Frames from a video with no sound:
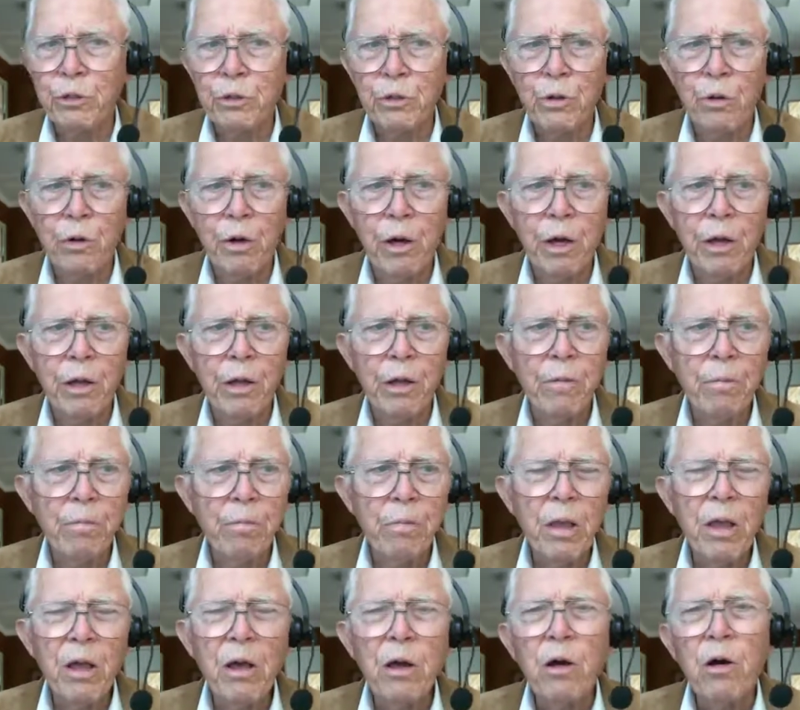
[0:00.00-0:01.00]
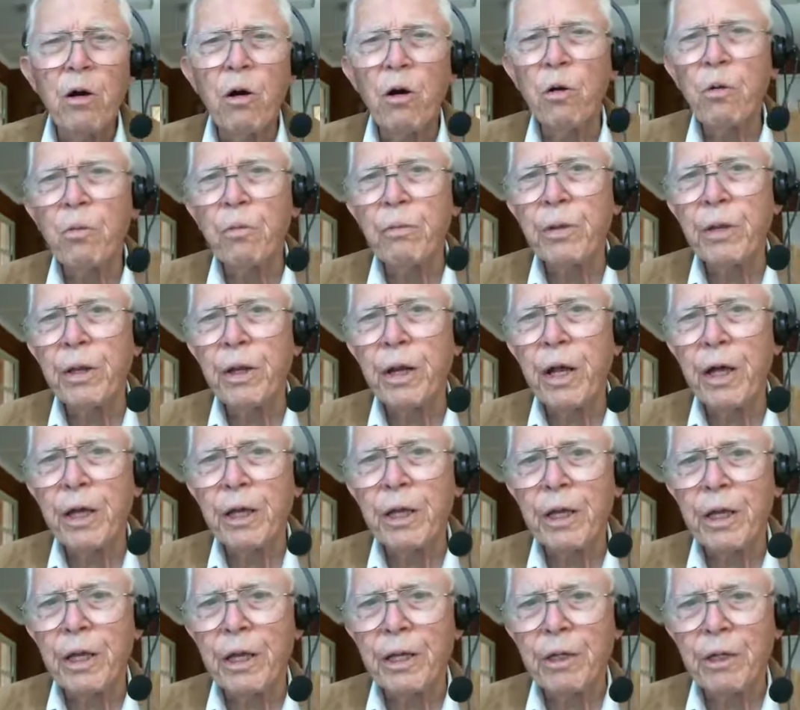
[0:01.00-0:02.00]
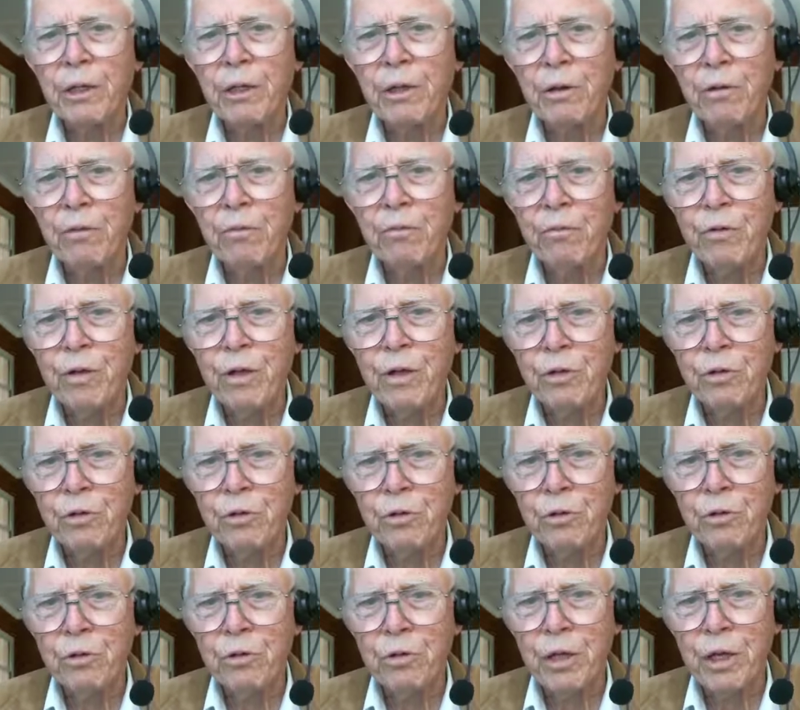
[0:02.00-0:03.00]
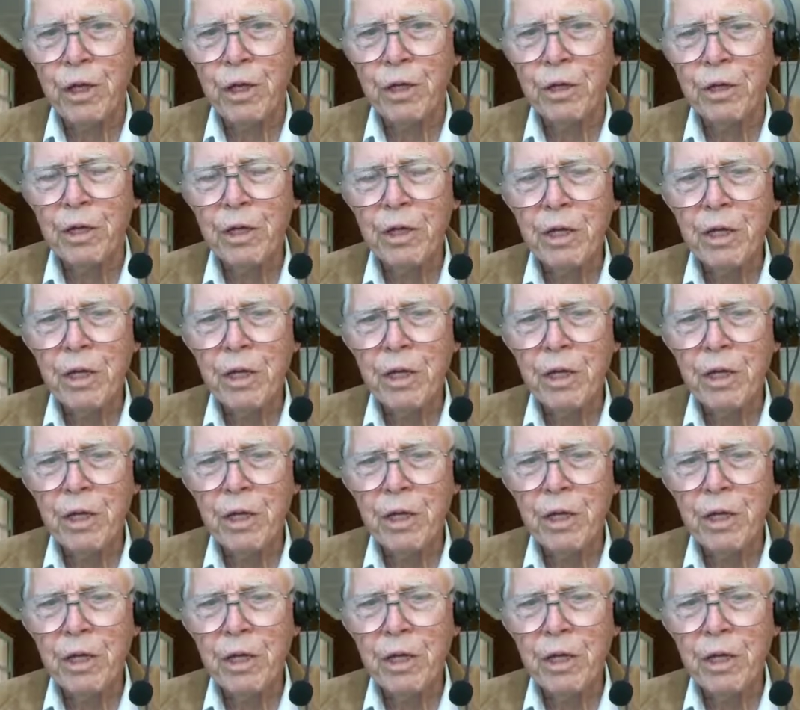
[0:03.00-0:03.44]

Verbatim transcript: So I hope that I can convince you that